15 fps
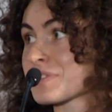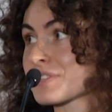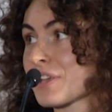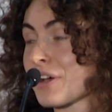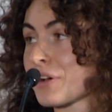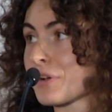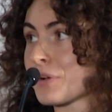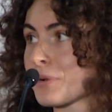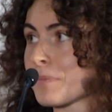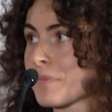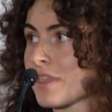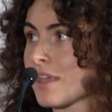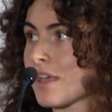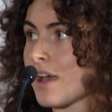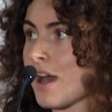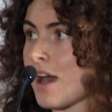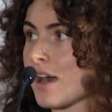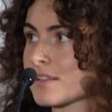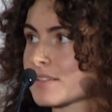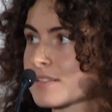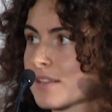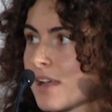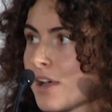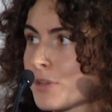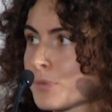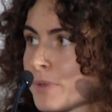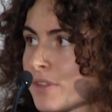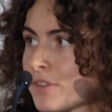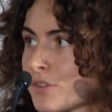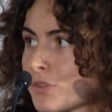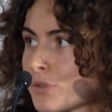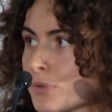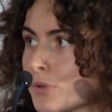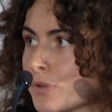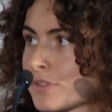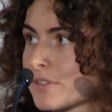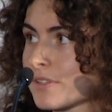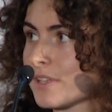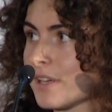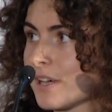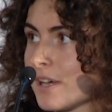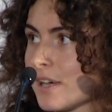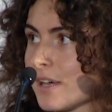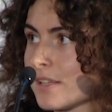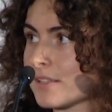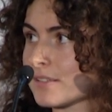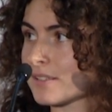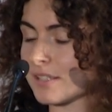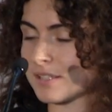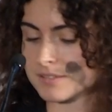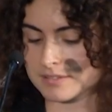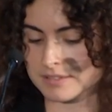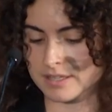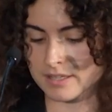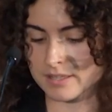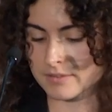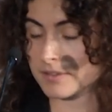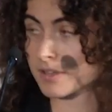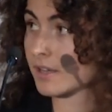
So I'll start with a thought that is that,